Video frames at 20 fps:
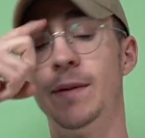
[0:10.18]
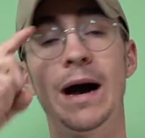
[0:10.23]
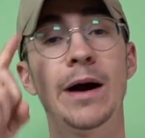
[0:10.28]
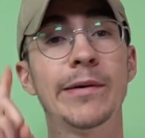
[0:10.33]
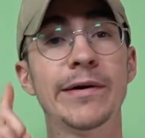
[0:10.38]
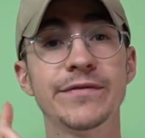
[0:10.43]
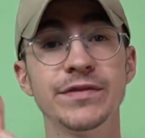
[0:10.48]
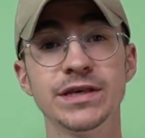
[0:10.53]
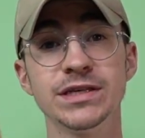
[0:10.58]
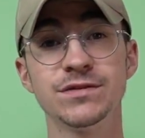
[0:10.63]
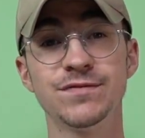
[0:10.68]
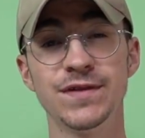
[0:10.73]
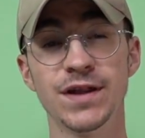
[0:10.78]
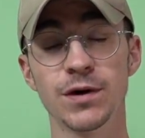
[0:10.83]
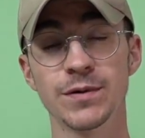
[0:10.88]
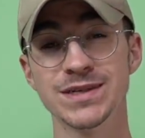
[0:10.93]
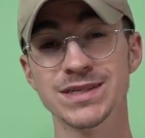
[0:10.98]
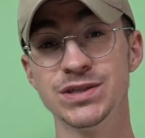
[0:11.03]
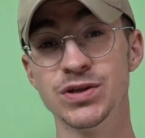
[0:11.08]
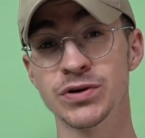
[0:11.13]
However, this
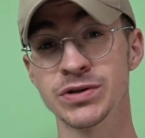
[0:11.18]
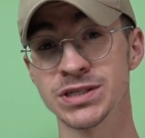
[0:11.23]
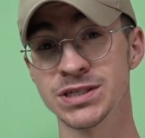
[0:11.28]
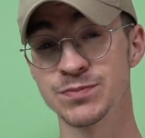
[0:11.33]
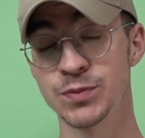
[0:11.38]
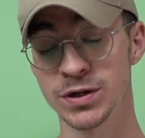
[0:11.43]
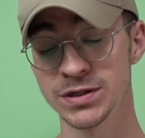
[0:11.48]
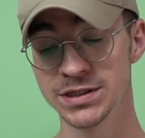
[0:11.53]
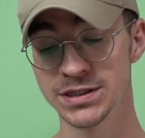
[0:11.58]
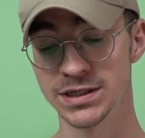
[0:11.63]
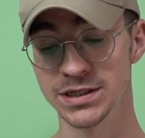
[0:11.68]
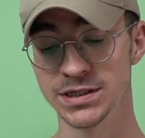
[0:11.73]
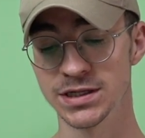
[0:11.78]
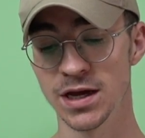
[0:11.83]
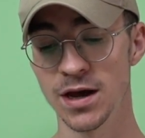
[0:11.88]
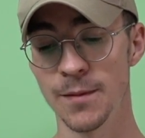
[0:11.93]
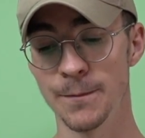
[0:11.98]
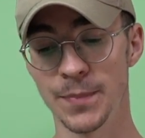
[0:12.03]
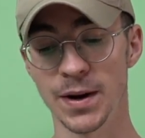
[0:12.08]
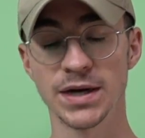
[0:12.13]
video is not sponsored
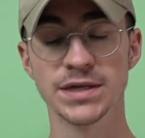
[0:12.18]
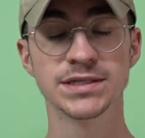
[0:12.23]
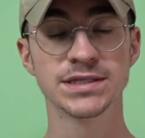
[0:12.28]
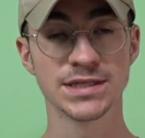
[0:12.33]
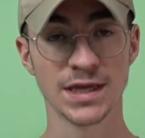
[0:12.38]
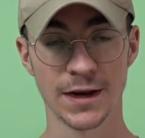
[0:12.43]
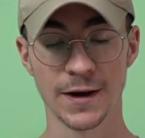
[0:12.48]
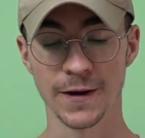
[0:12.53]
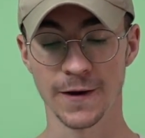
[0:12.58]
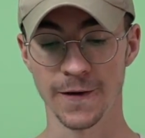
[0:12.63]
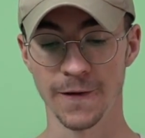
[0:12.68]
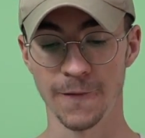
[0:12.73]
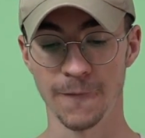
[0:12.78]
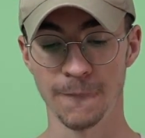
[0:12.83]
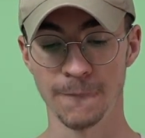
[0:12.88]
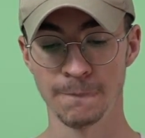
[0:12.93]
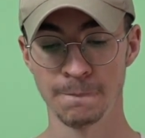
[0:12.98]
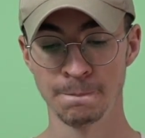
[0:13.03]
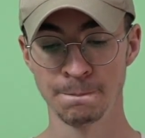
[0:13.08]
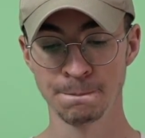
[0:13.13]
by Sendico.